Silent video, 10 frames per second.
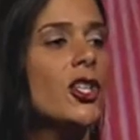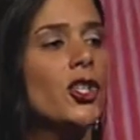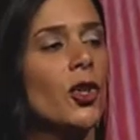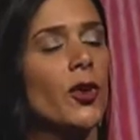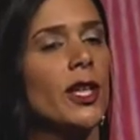
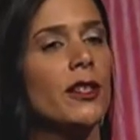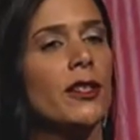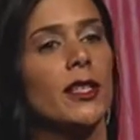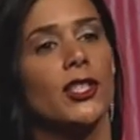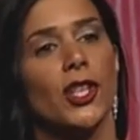ensuring
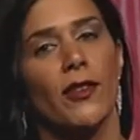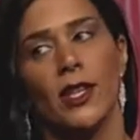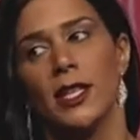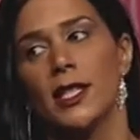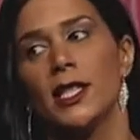the
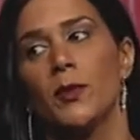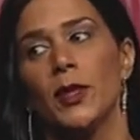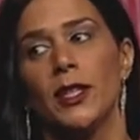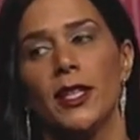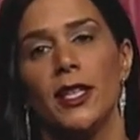longevity and
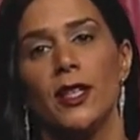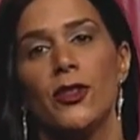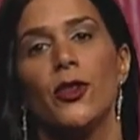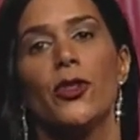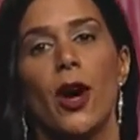stability
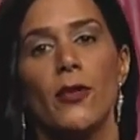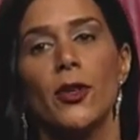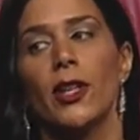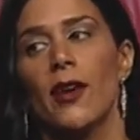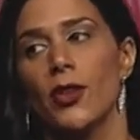through
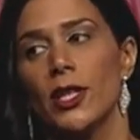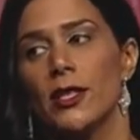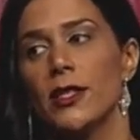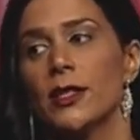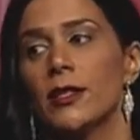thoughtful
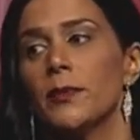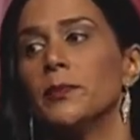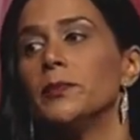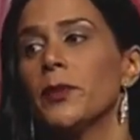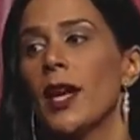governance
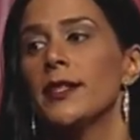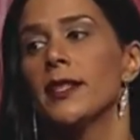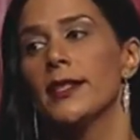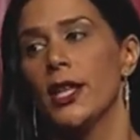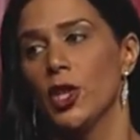and
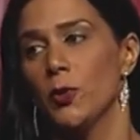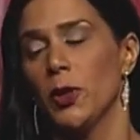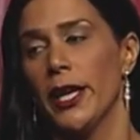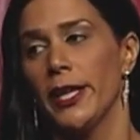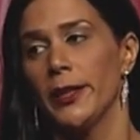succession
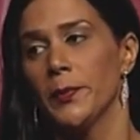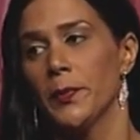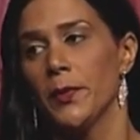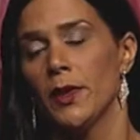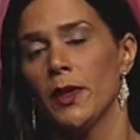planning,
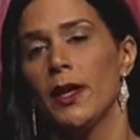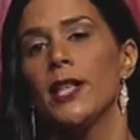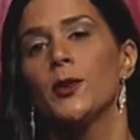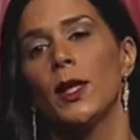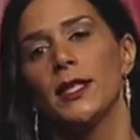
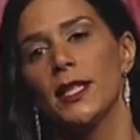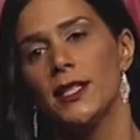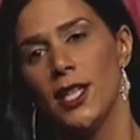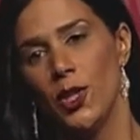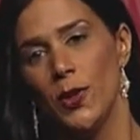as well as
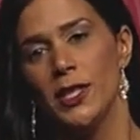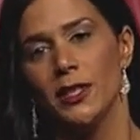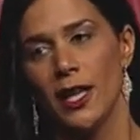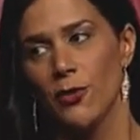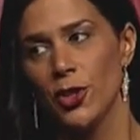continuing
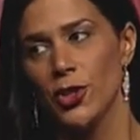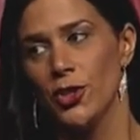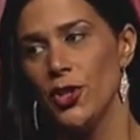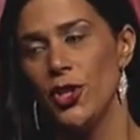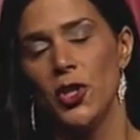to
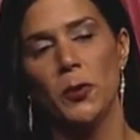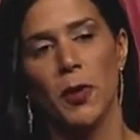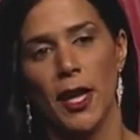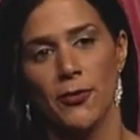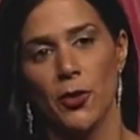leverage the new
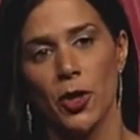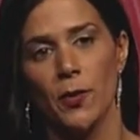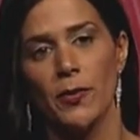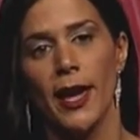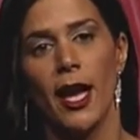
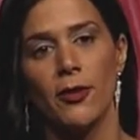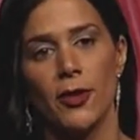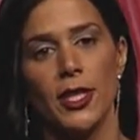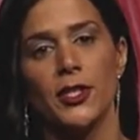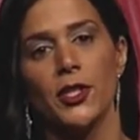platform that
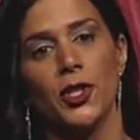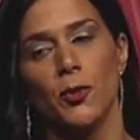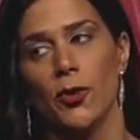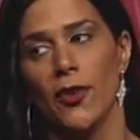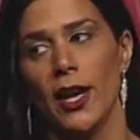ALPHA
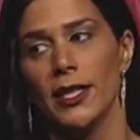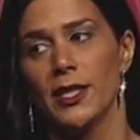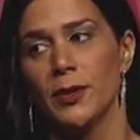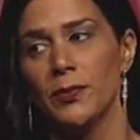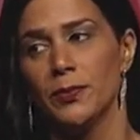Institute
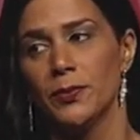provides.